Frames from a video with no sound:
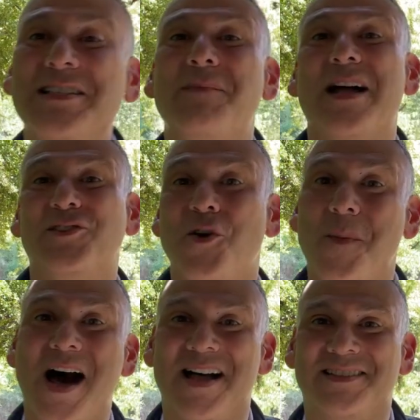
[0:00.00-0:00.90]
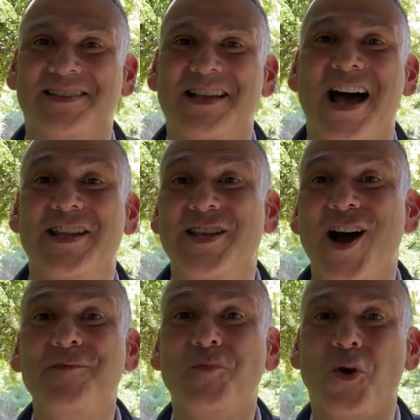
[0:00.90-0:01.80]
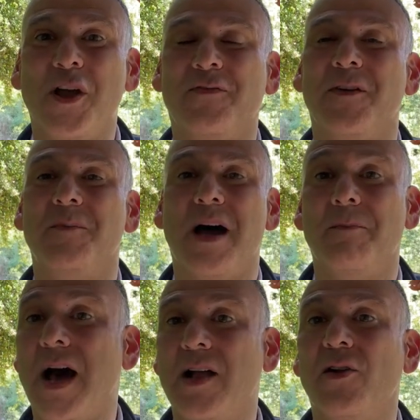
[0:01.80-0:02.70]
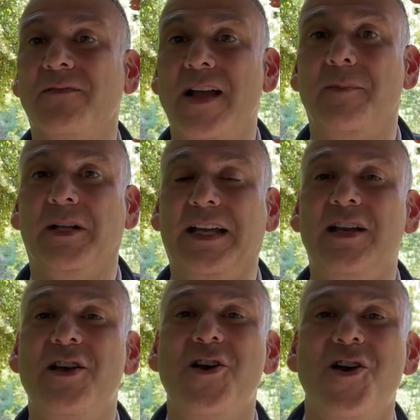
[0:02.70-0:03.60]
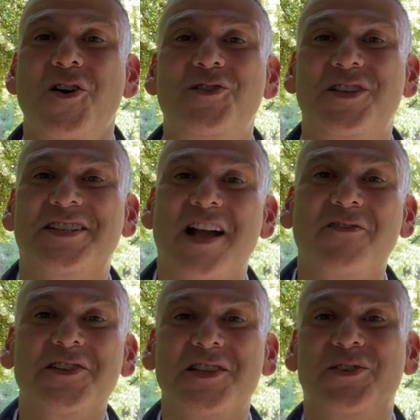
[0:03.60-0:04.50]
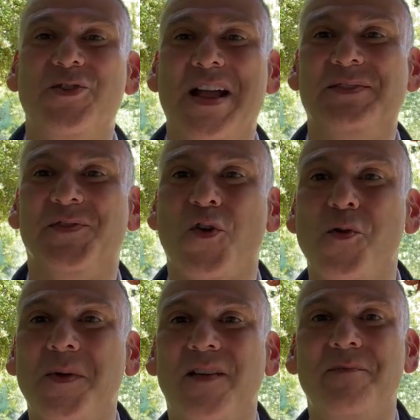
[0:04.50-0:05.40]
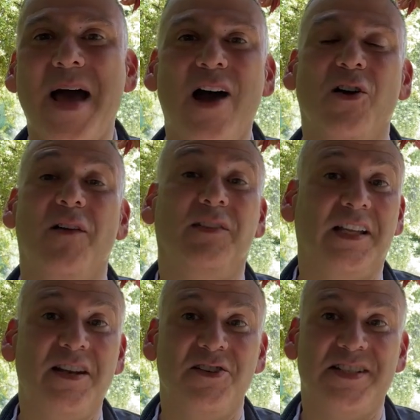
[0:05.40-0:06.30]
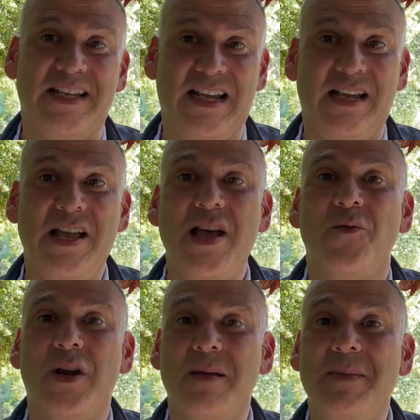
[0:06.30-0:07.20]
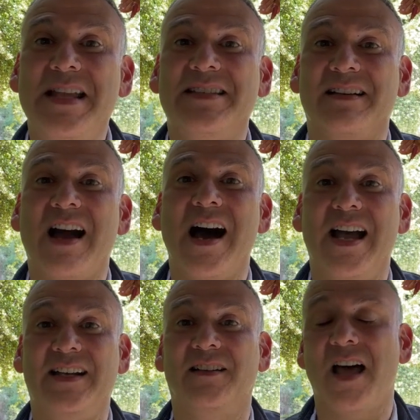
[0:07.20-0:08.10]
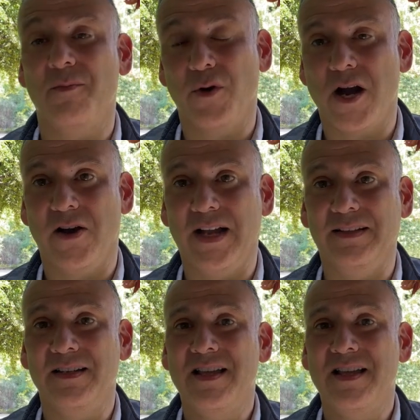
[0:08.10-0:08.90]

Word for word: is about Tomas, a young boy from a migrant family who discovers the transformative power of literacy when he meets a kind librarian.